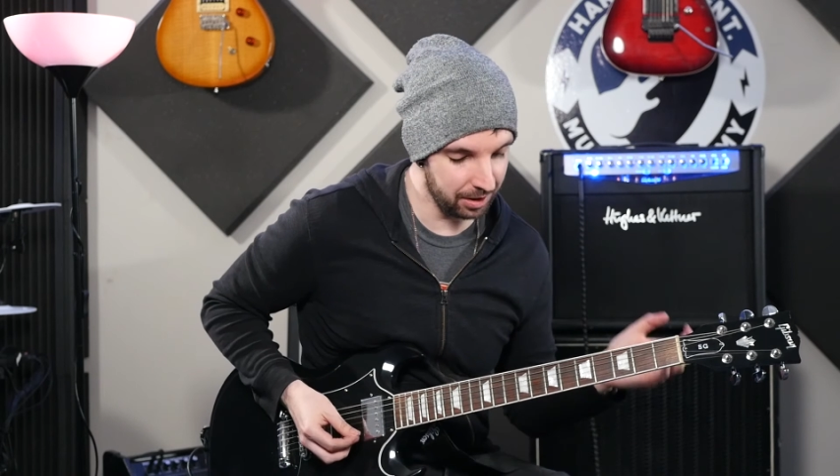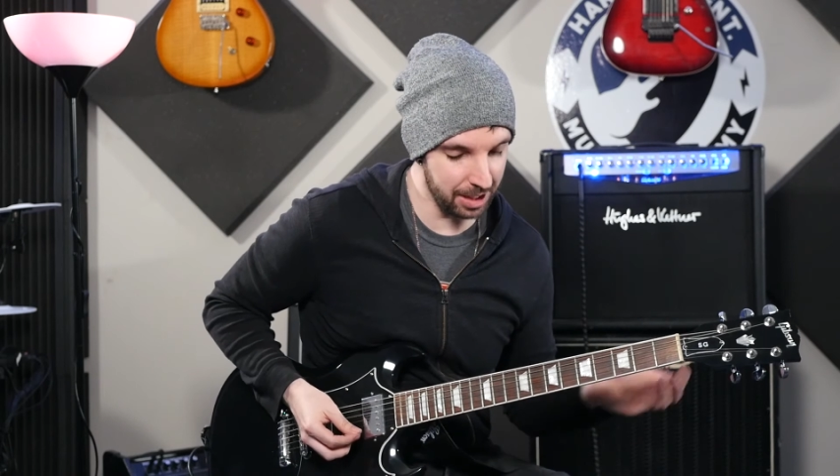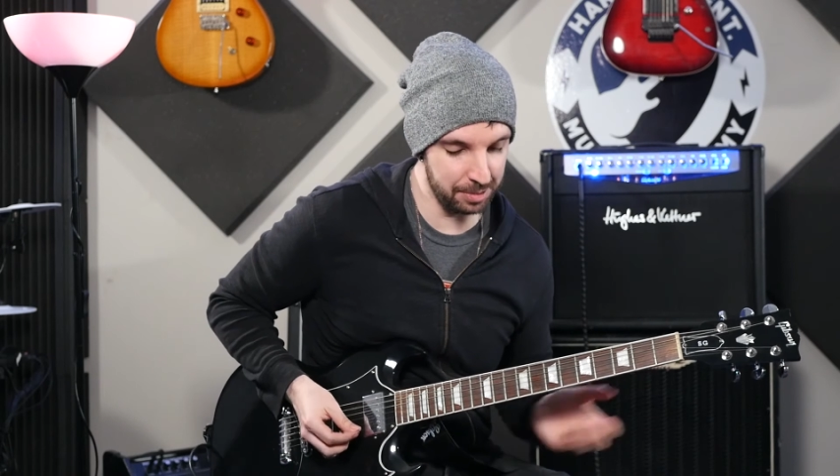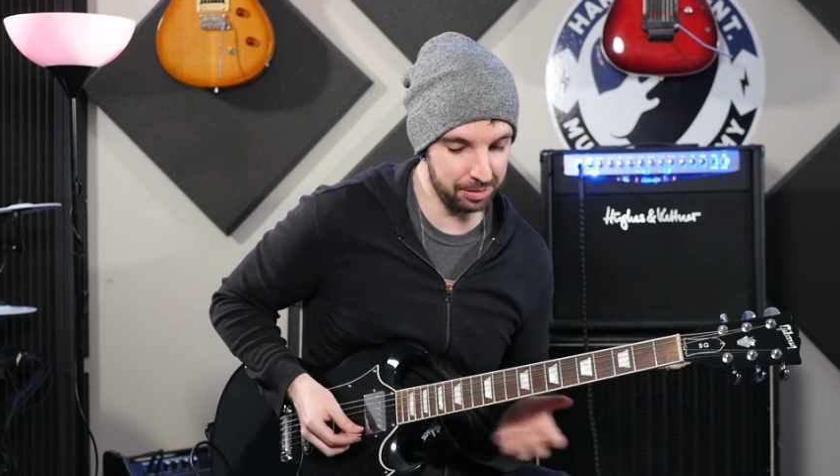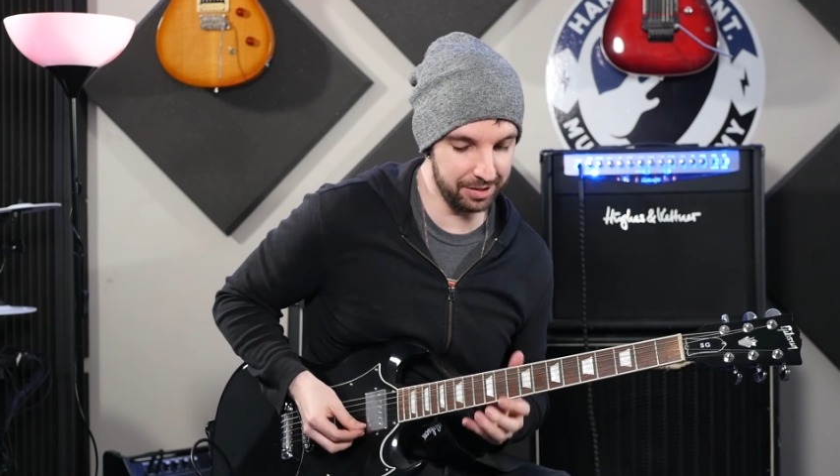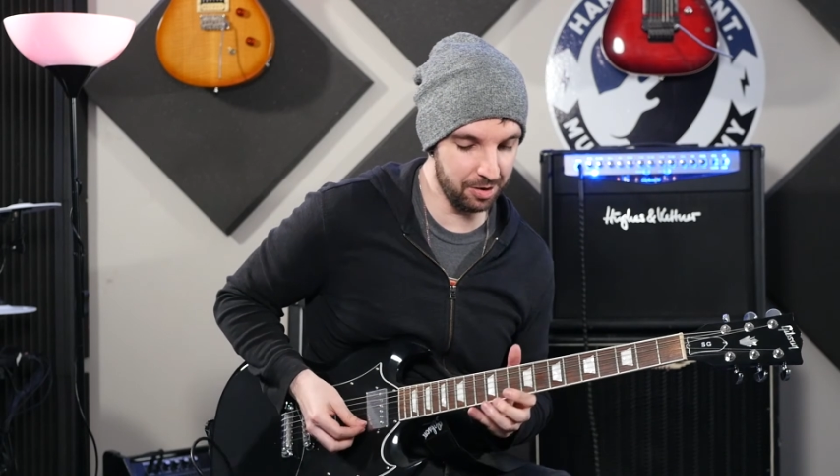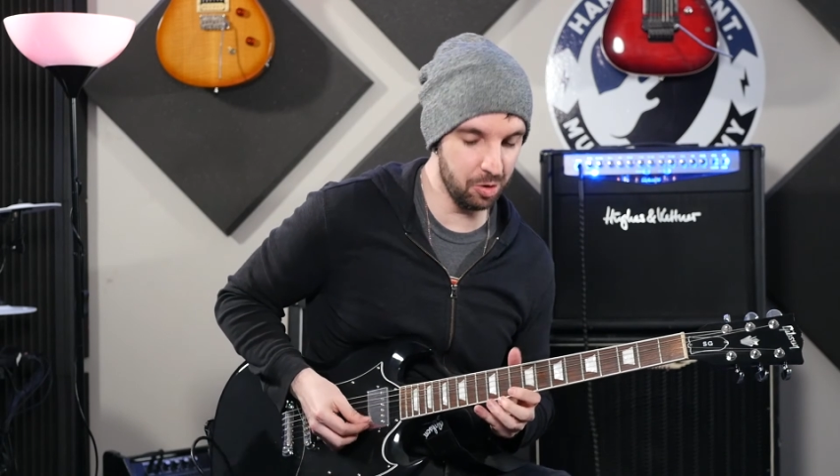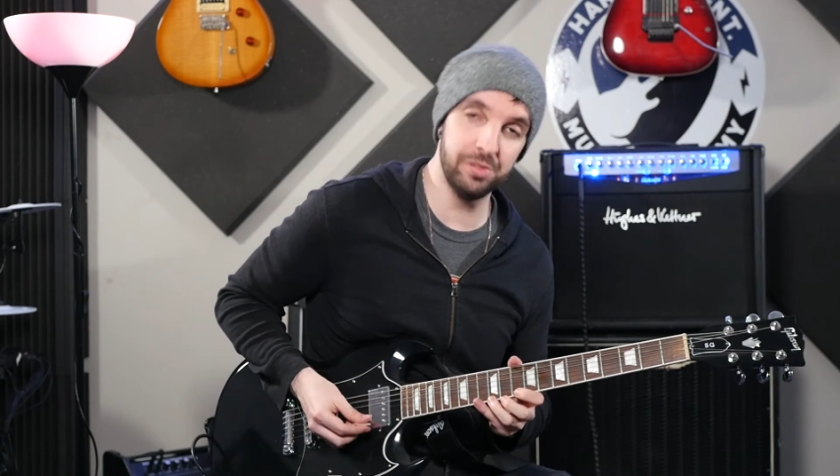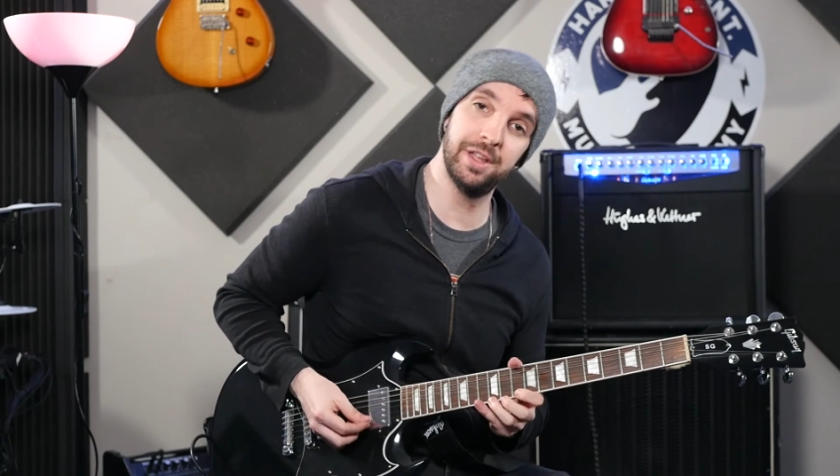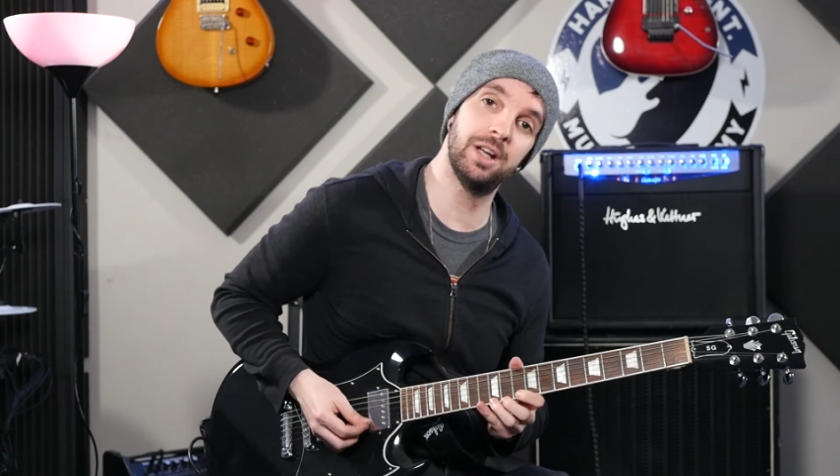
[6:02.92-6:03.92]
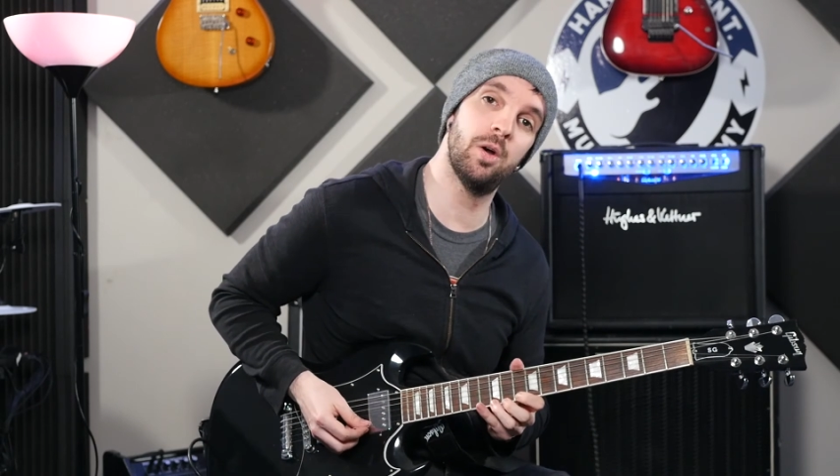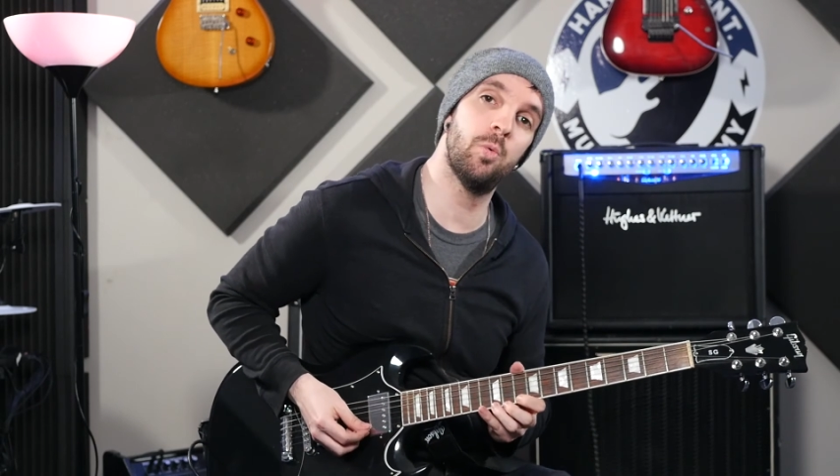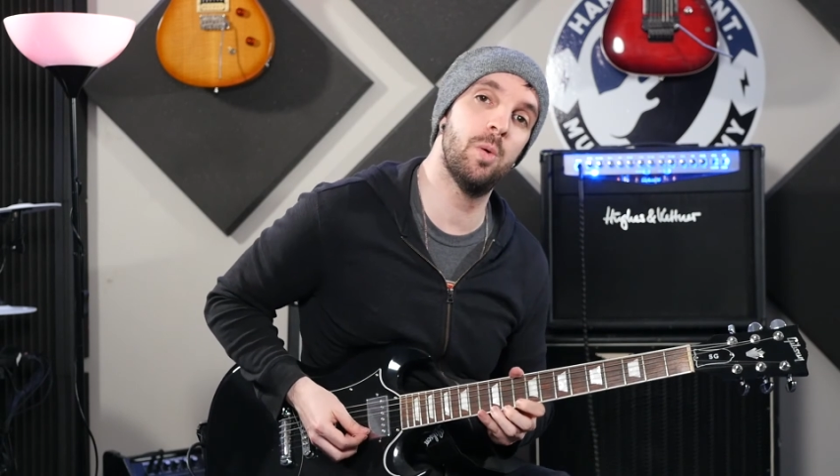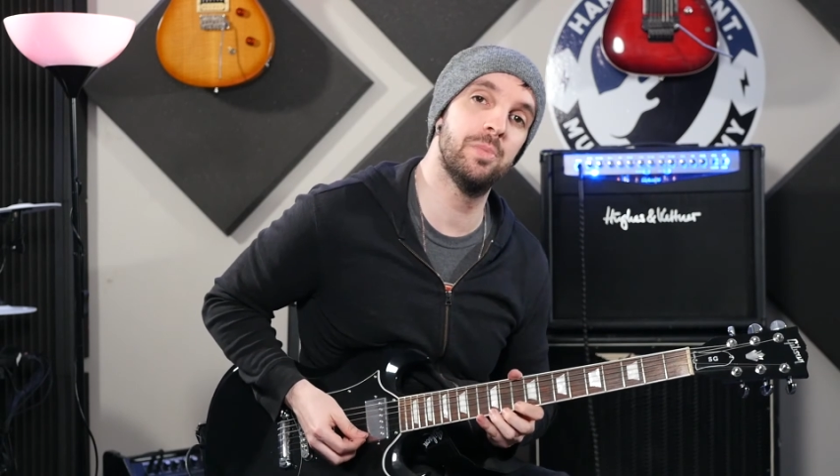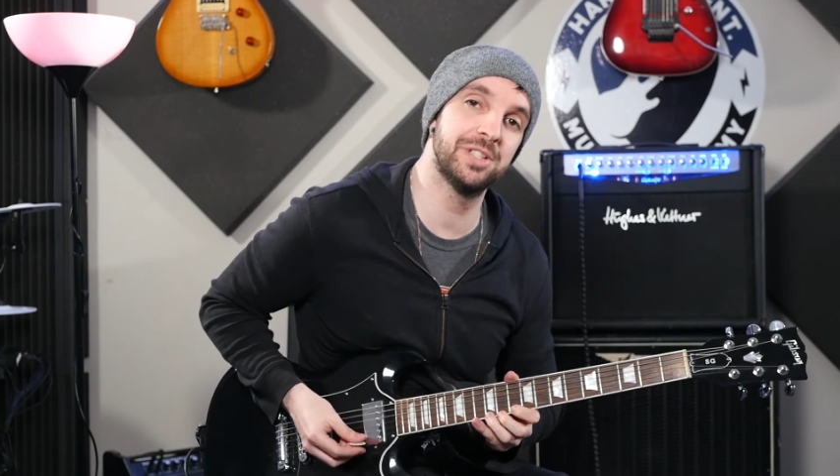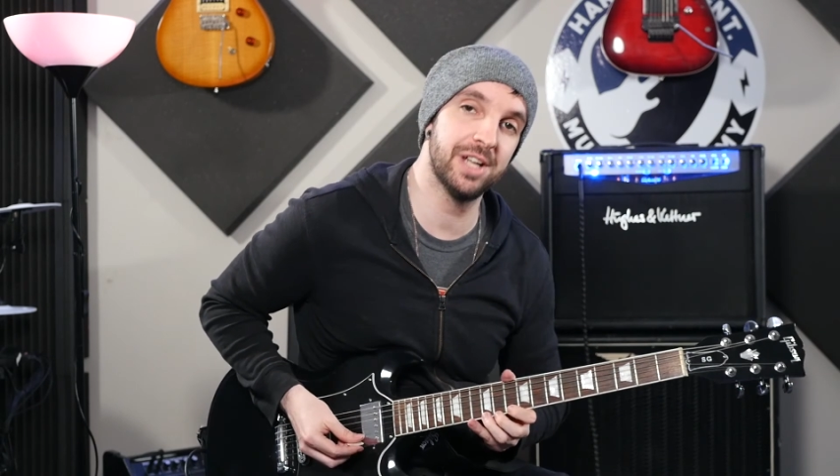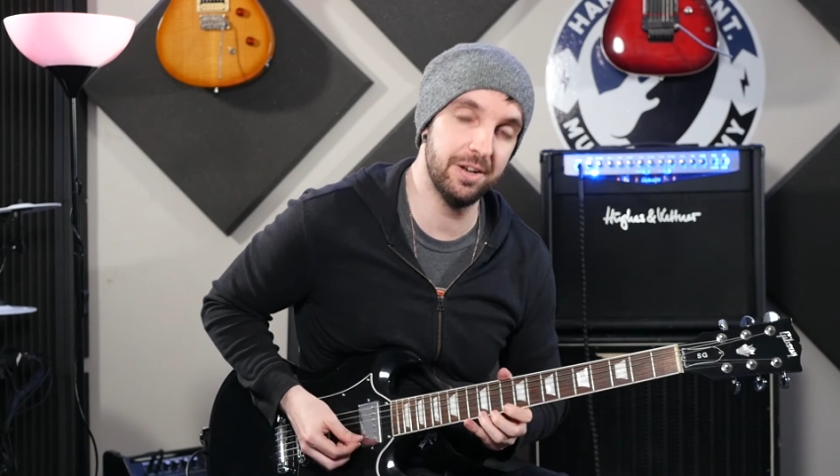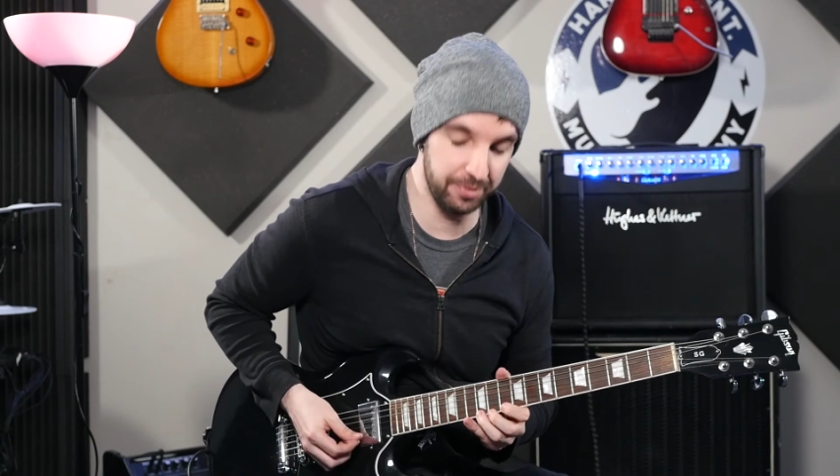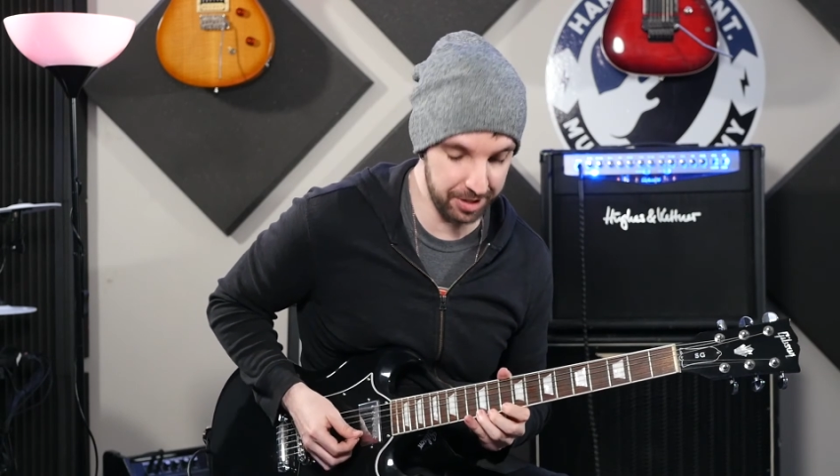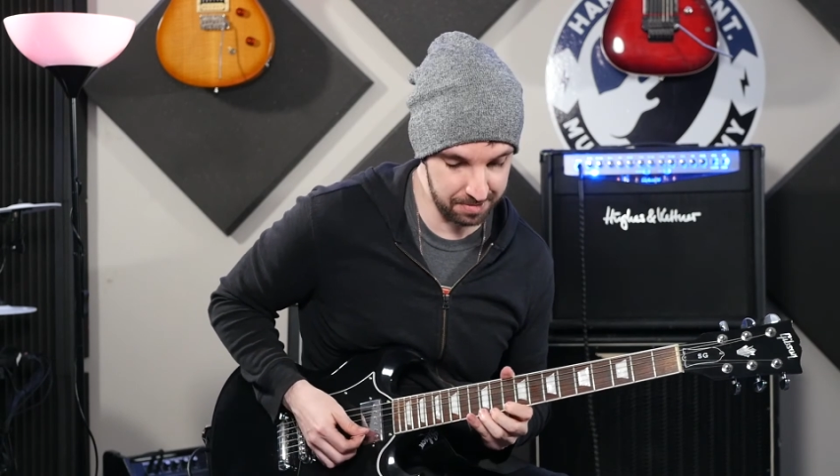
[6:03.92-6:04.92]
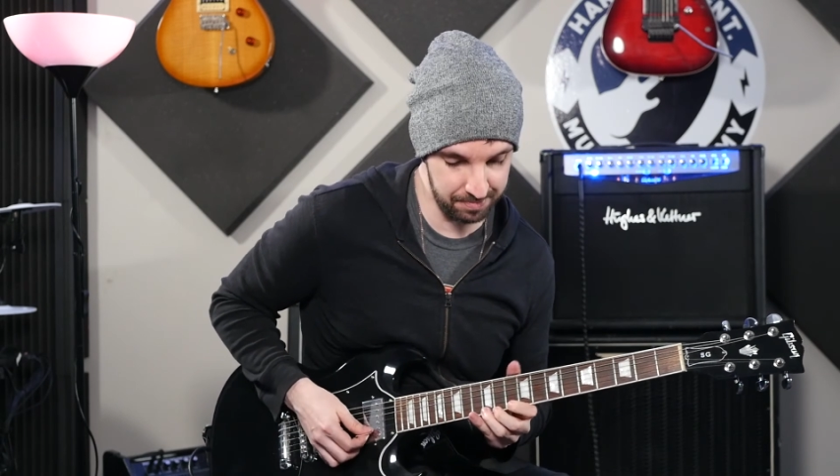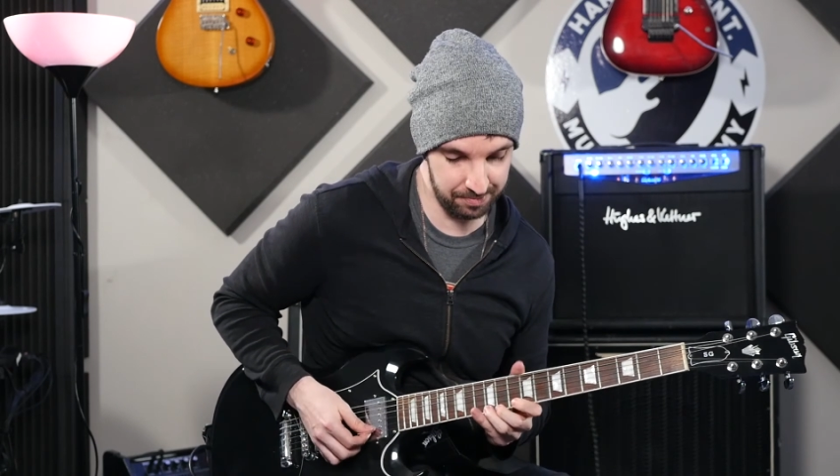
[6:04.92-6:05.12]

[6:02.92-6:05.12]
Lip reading: Let me play the whole thing one more time for you.